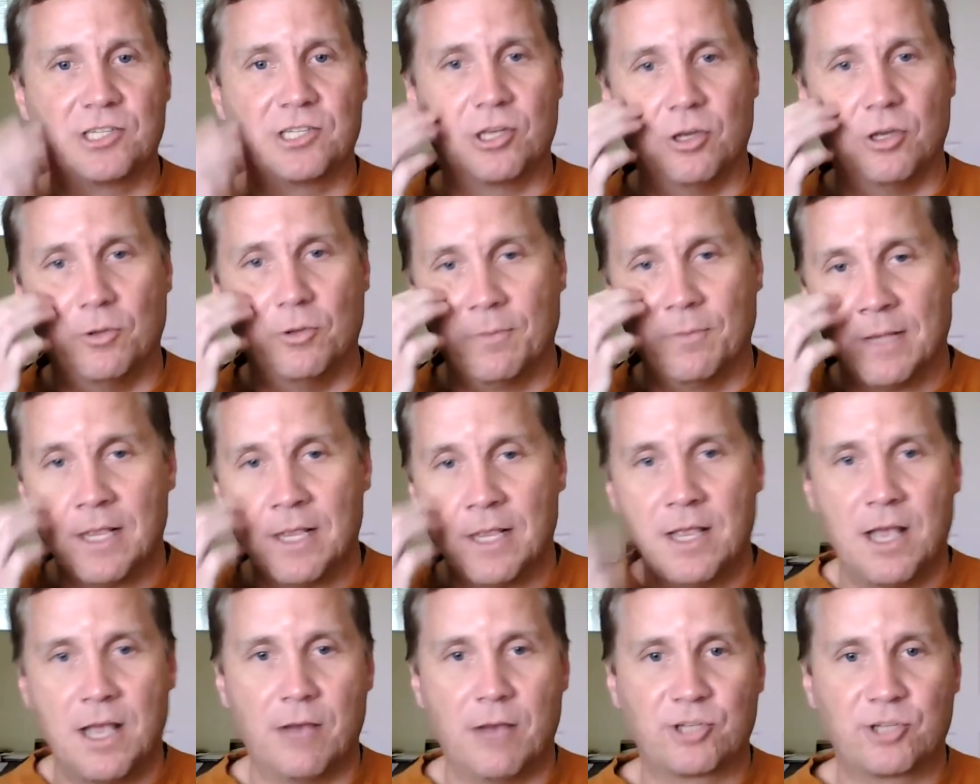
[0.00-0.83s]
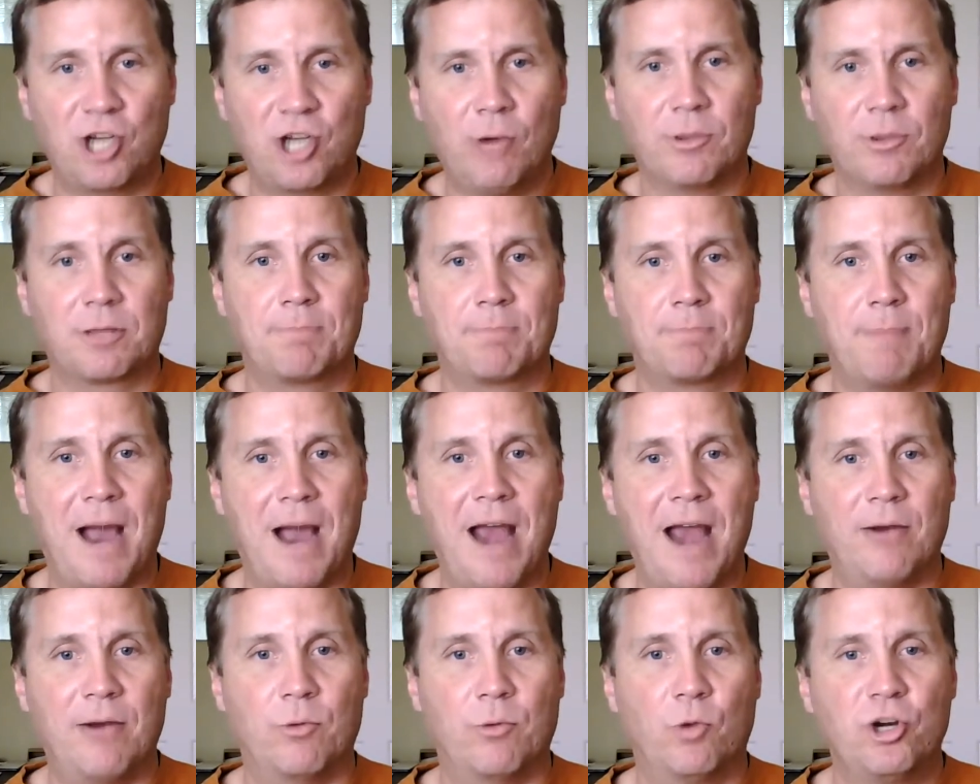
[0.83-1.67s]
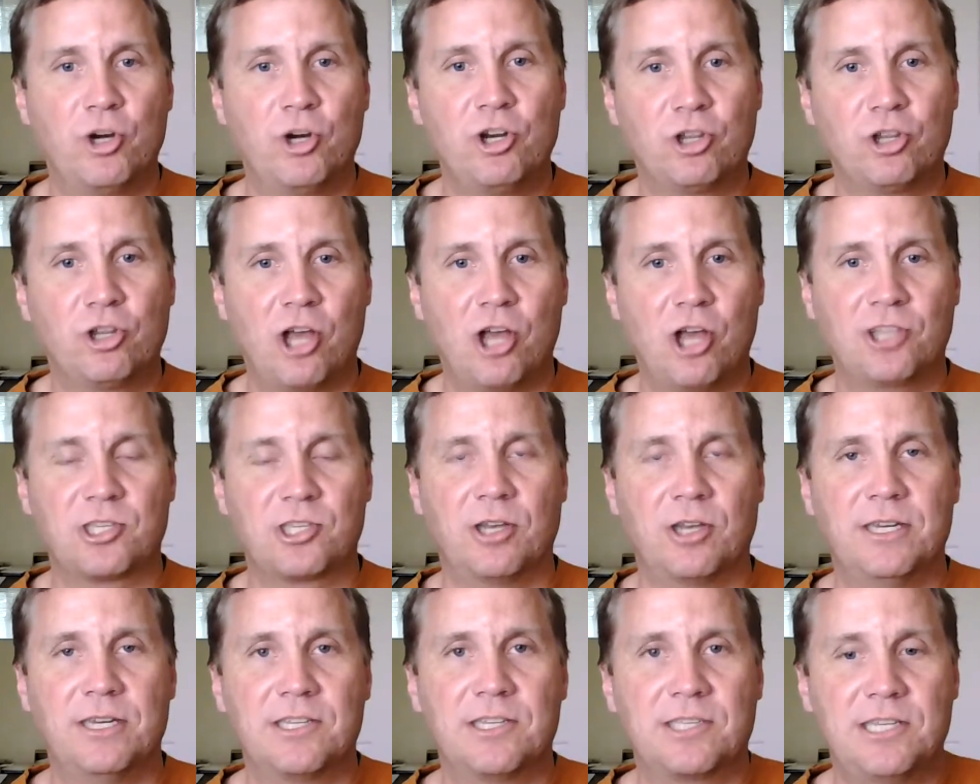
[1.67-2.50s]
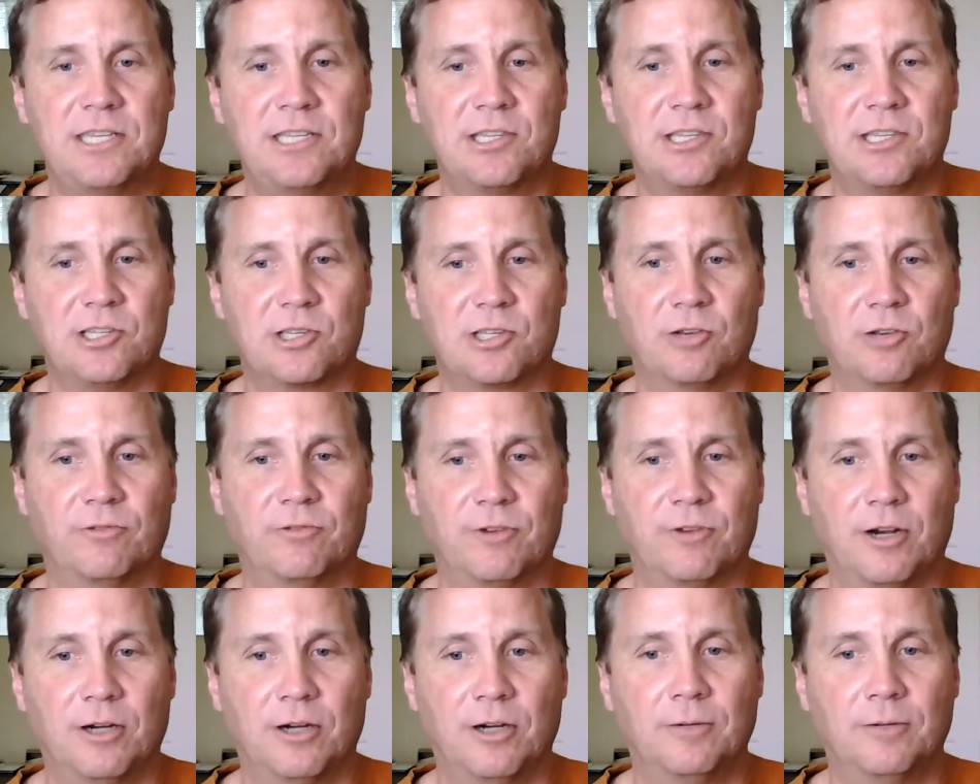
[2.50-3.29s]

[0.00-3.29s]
So I'll start with Byron. What are your thoughts on his season so far?